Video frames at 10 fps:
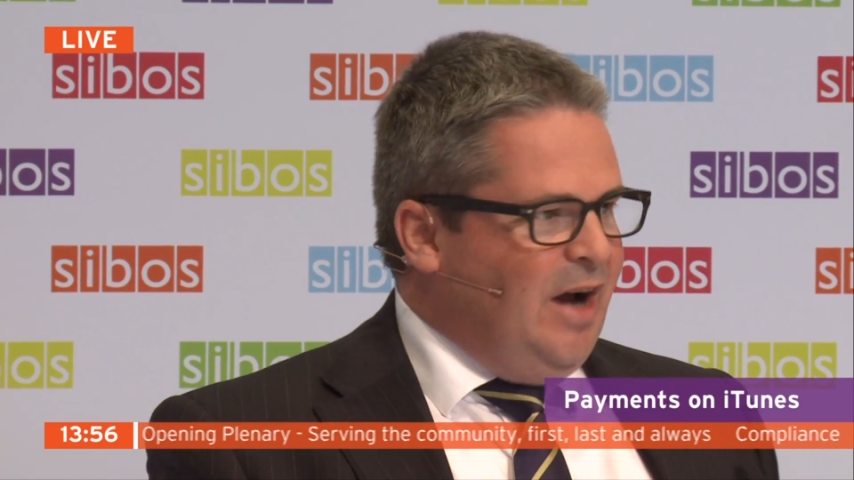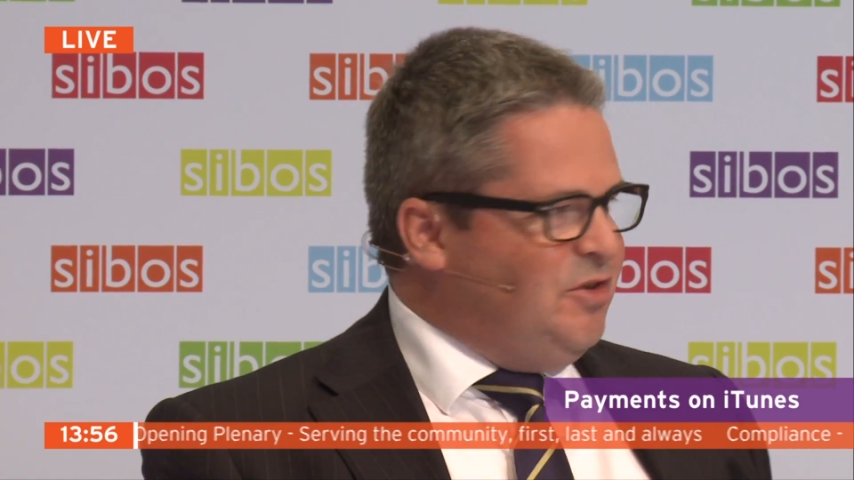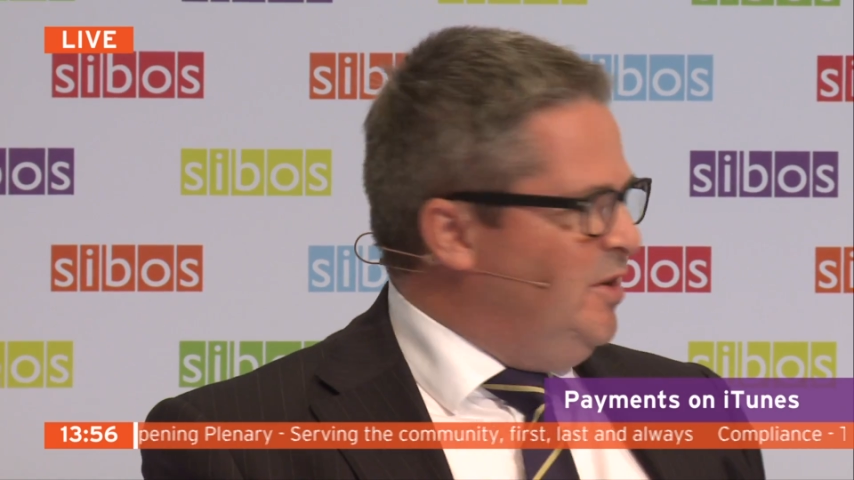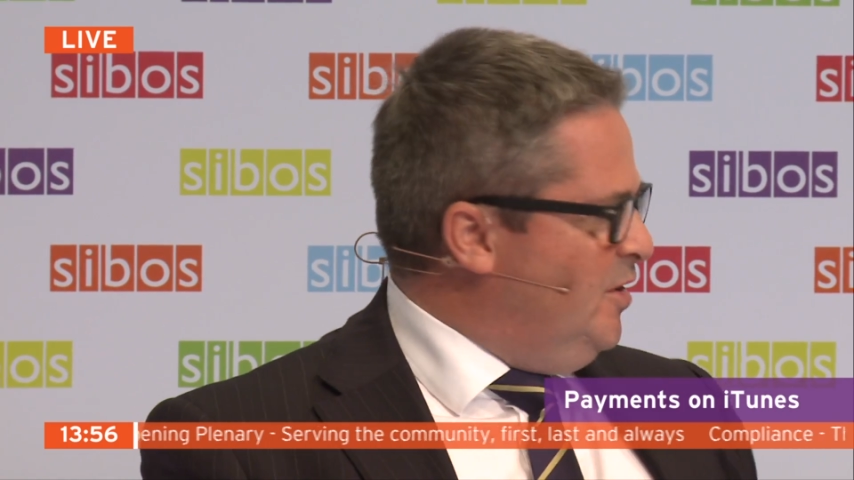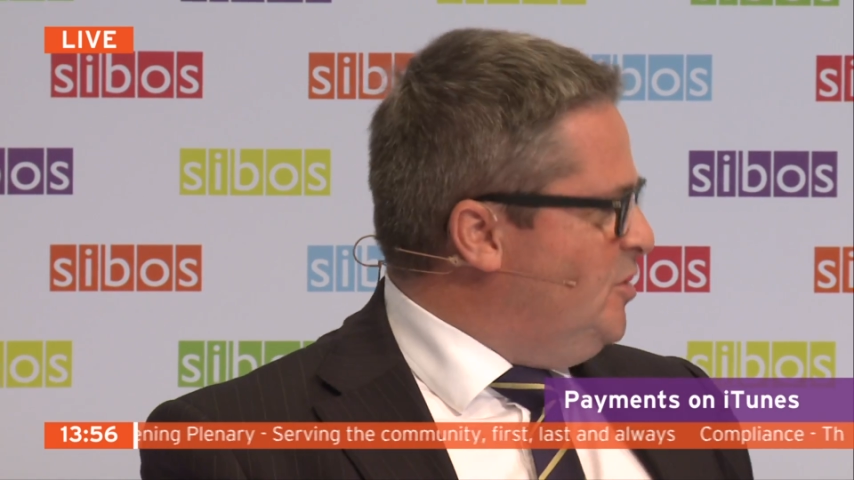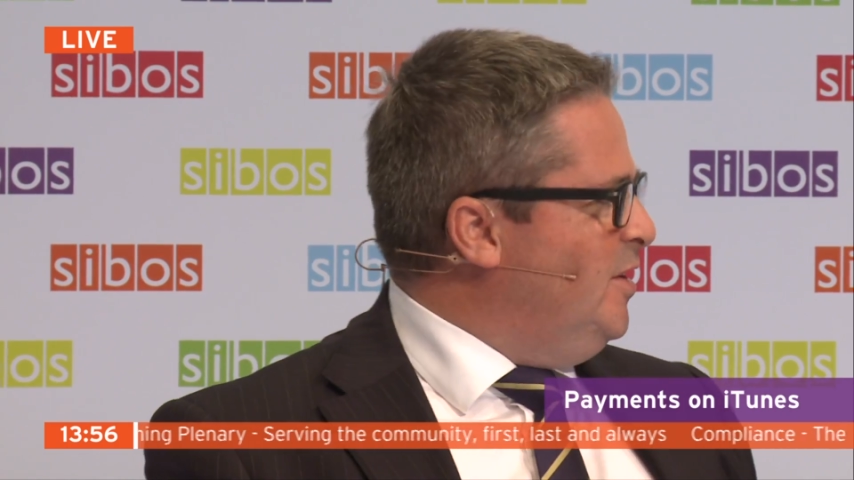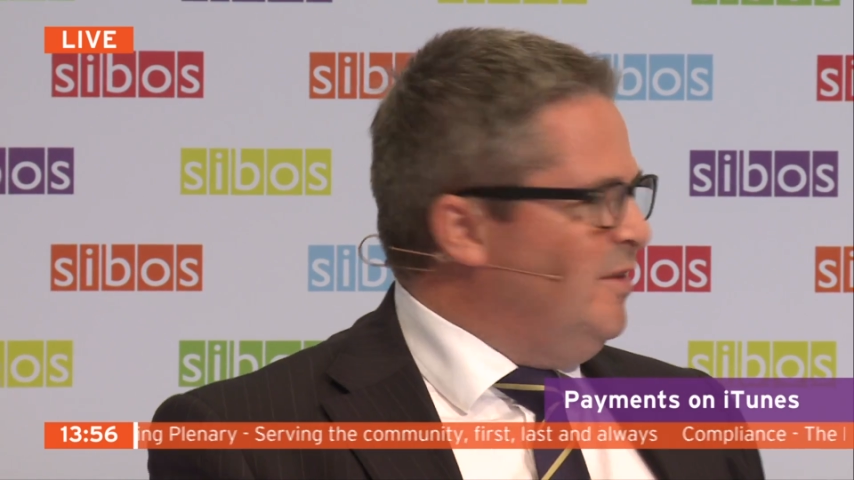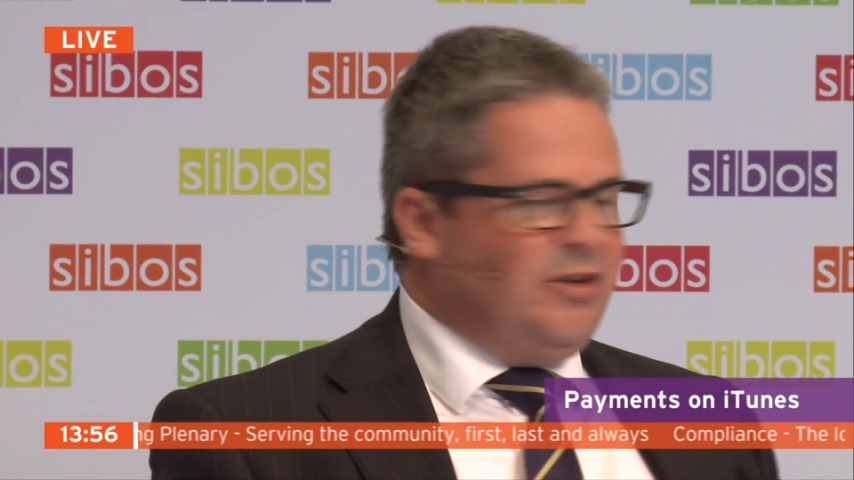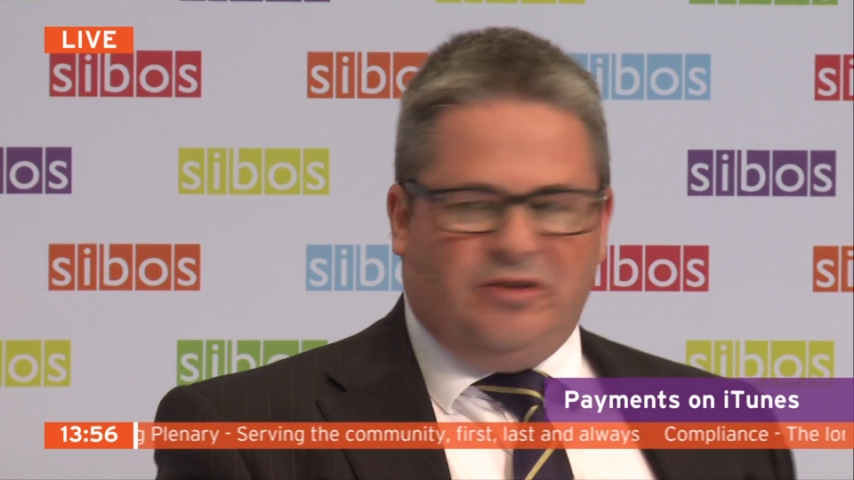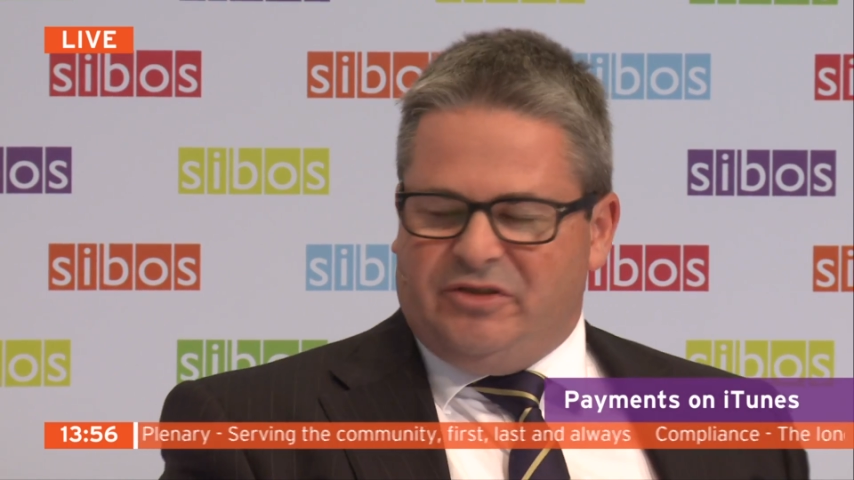actually
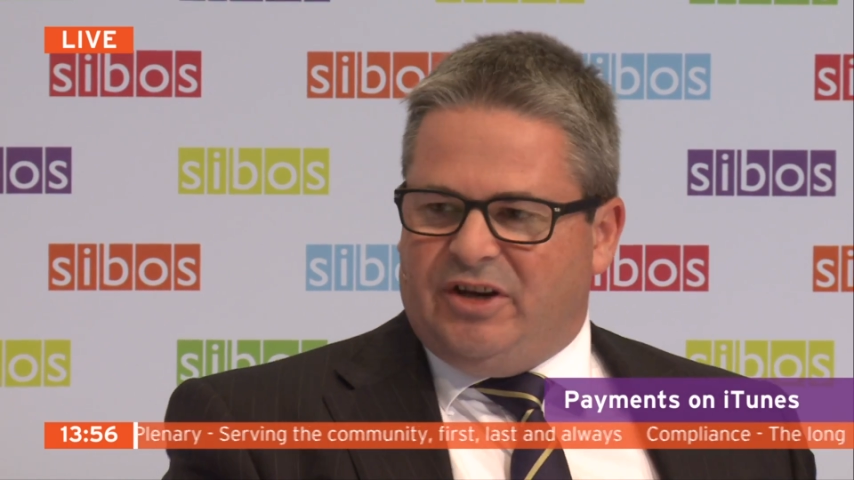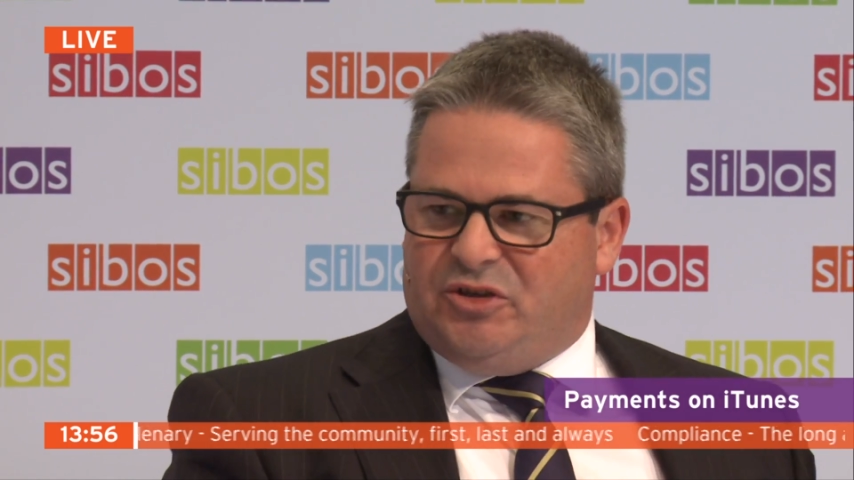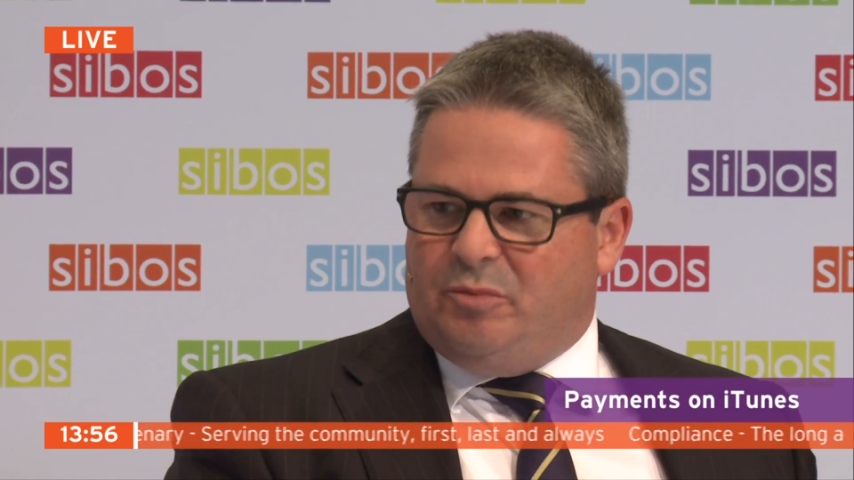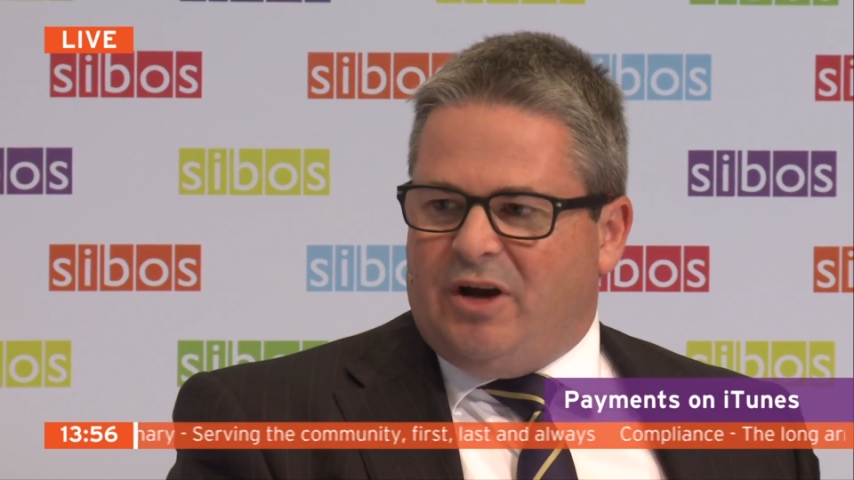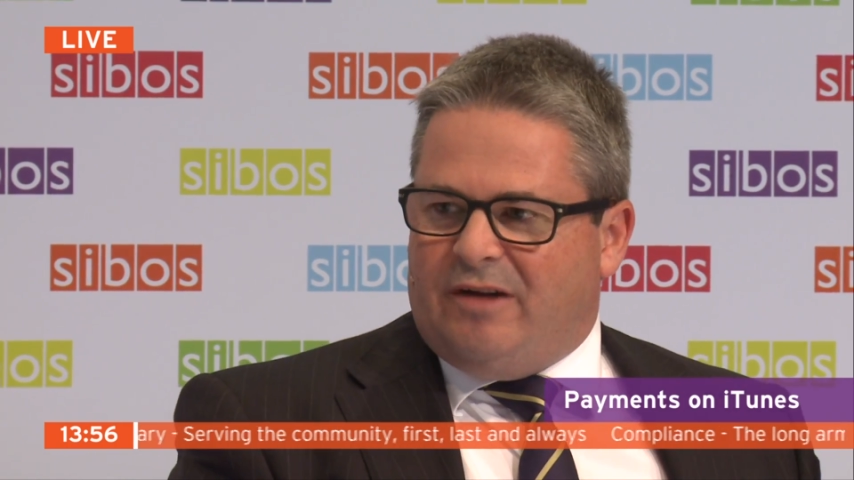initiating that transaction on